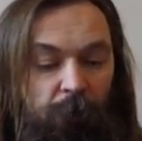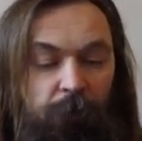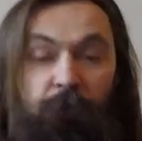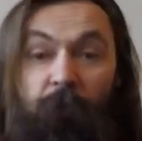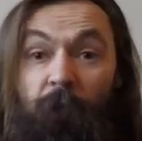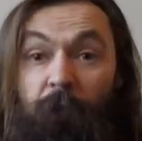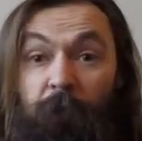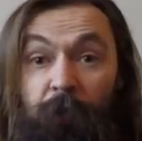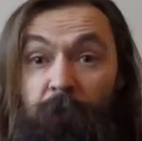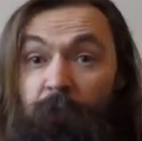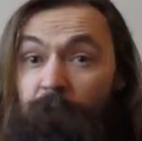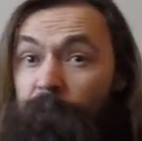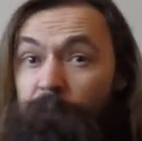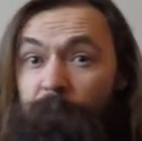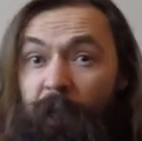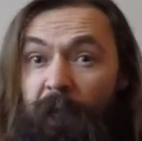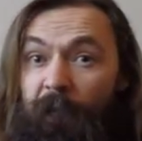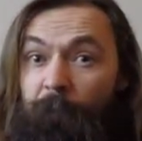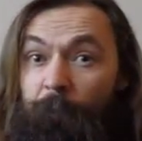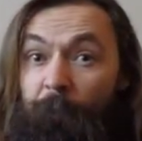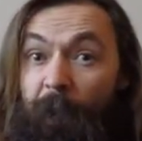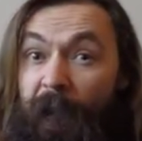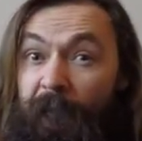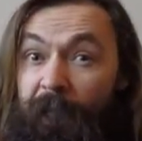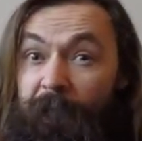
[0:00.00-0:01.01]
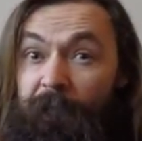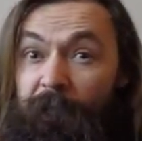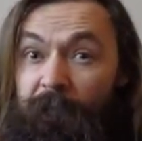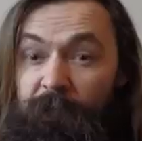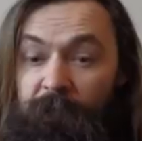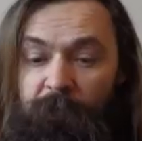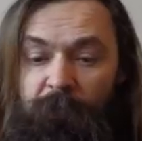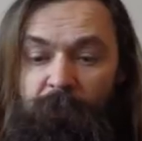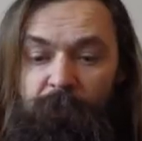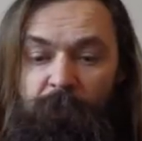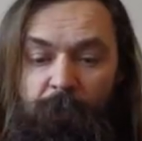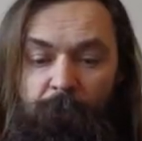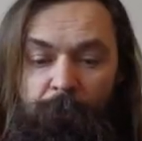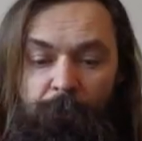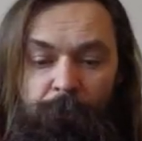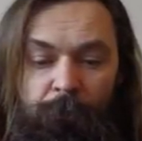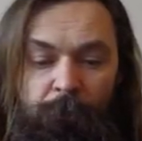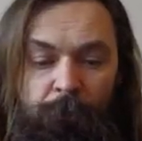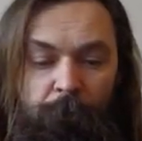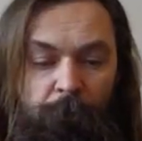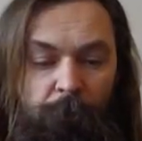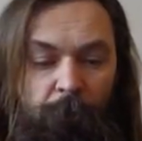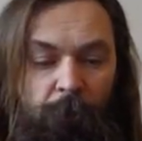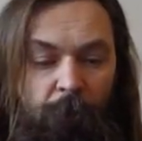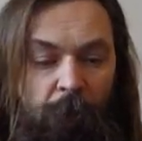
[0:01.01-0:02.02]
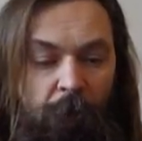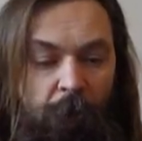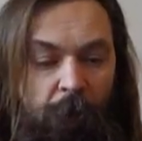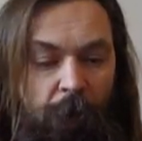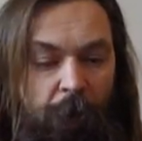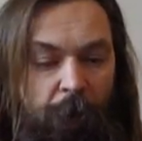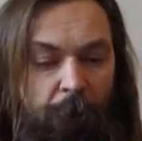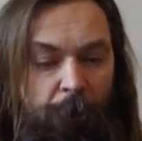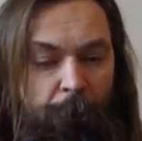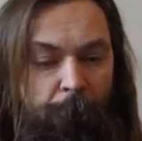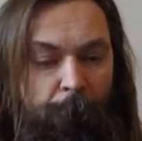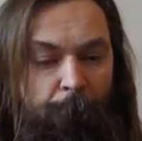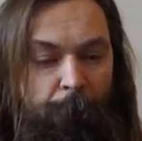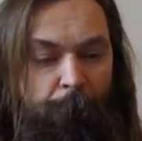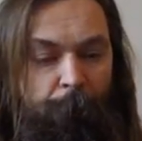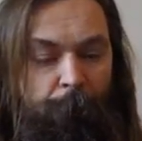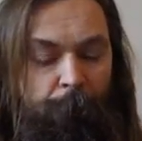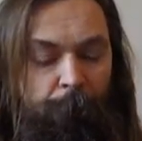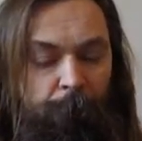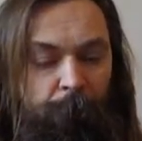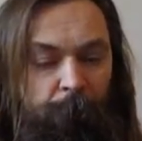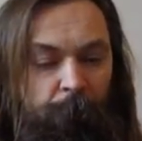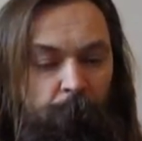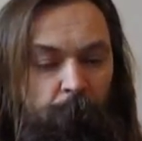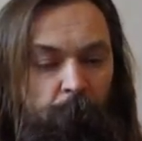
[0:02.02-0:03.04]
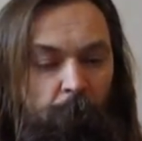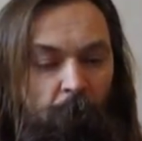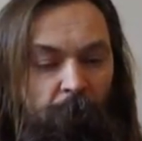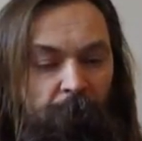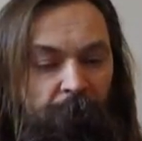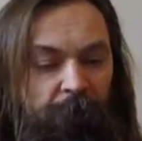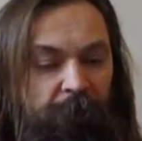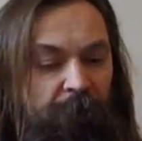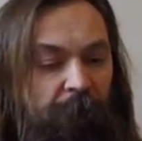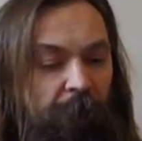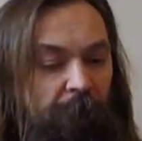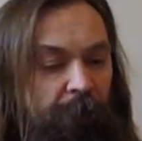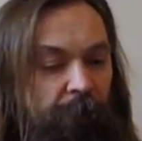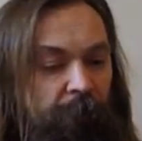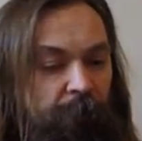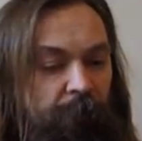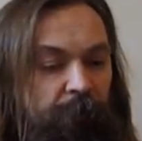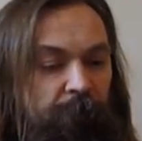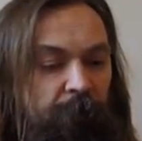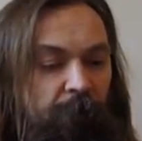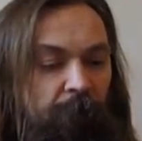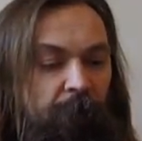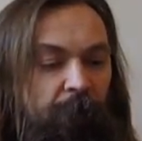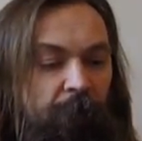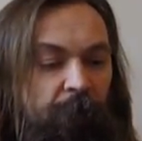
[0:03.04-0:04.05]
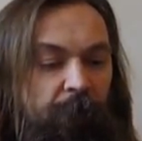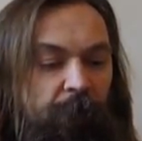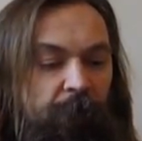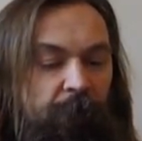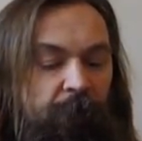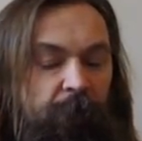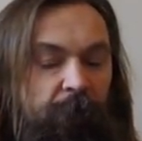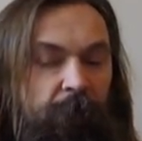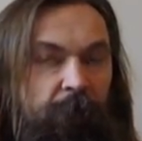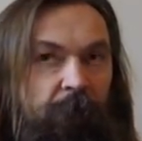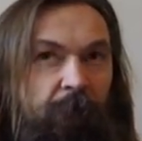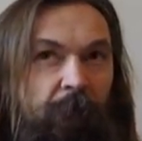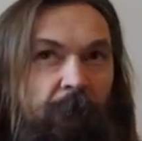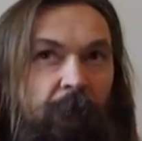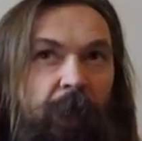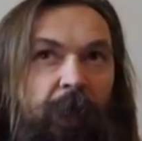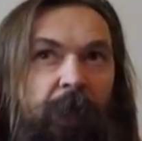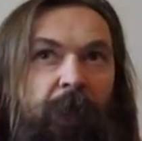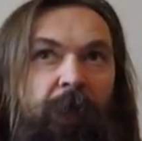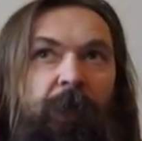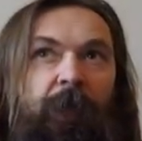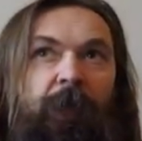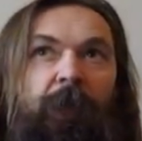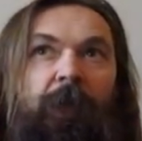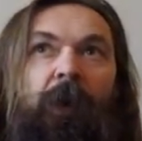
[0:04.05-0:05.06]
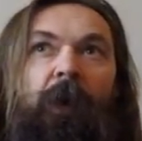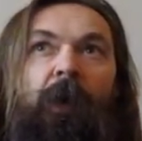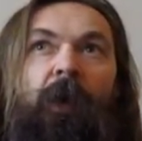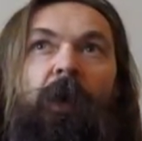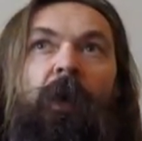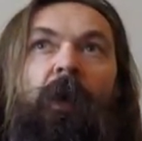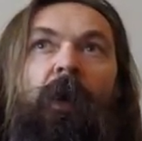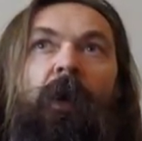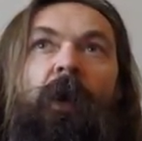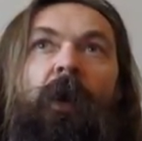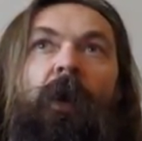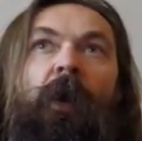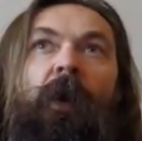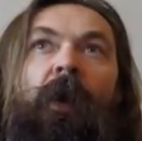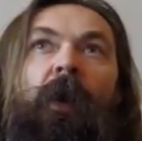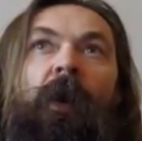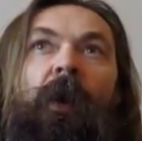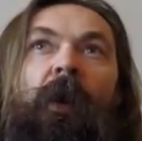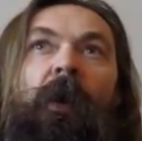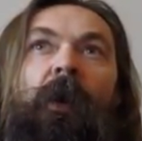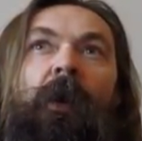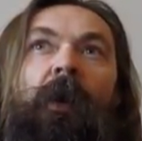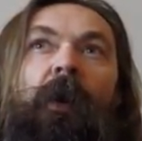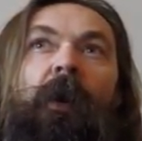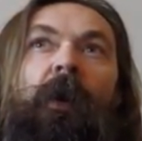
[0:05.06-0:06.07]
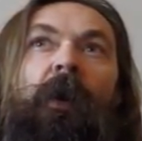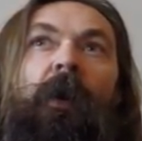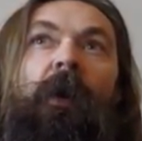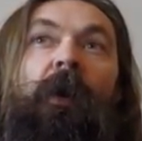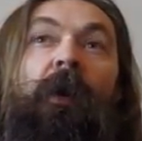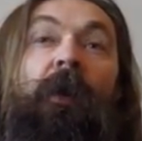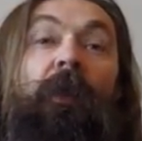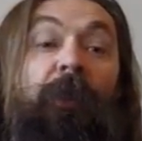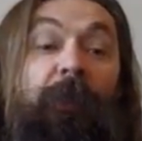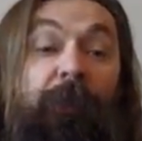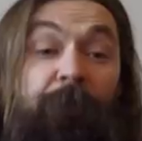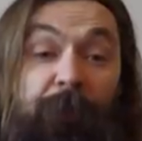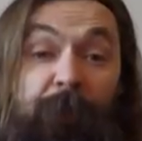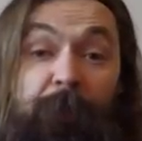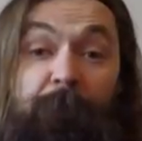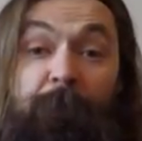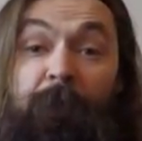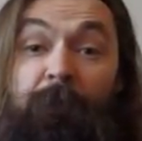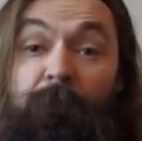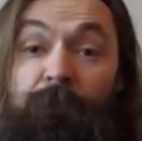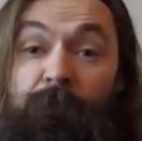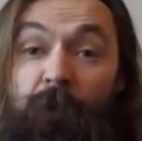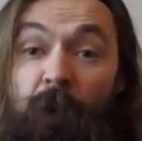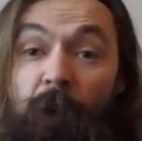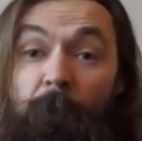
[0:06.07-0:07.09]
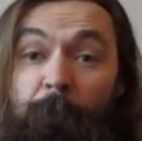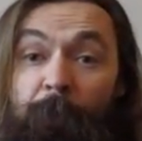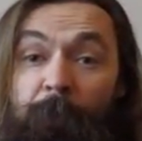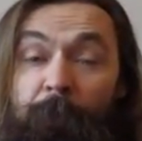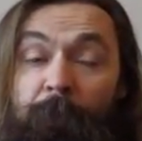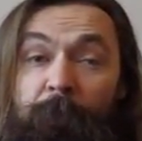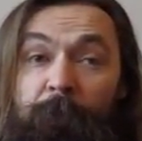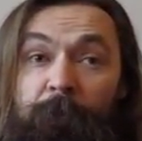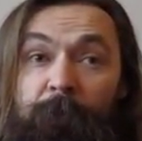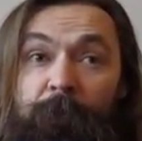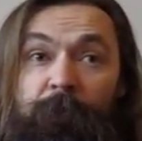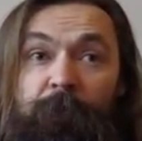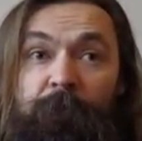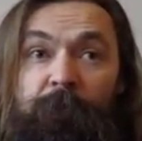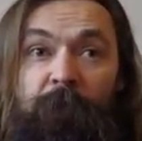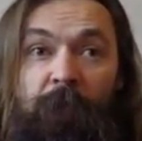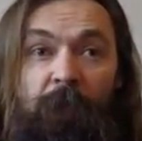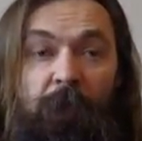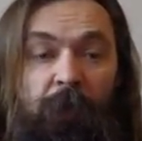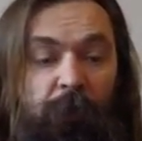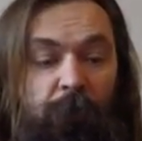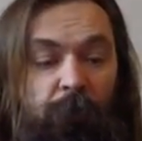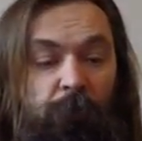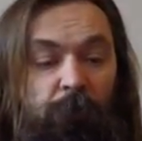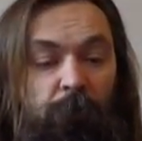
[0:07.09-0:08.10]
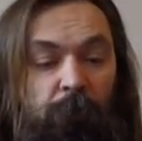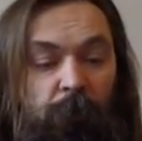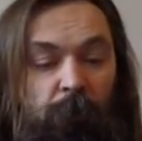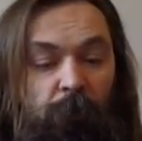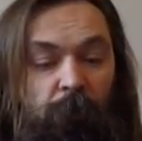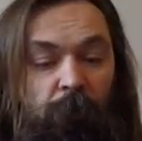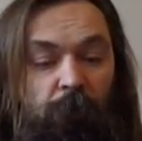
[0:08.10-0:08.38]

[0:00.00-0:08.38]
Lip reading: Not a huge amount of padding to them. On the technical side, they are 3mm drop, so